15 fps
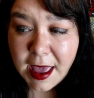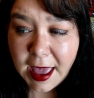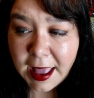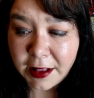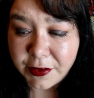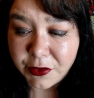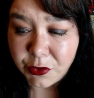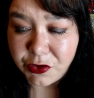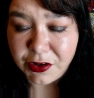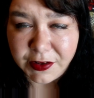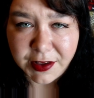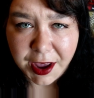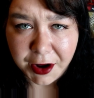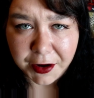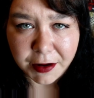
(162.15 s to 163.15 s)
and so she's
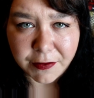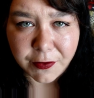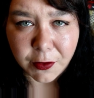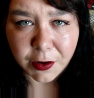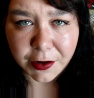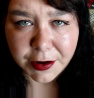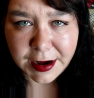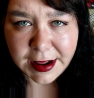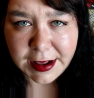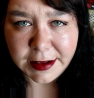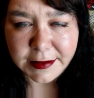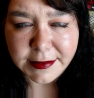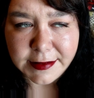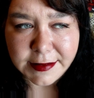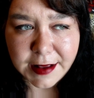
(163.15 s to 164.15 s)
caring for her
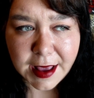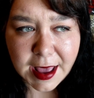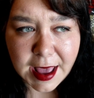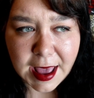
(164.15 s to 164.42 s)
niece.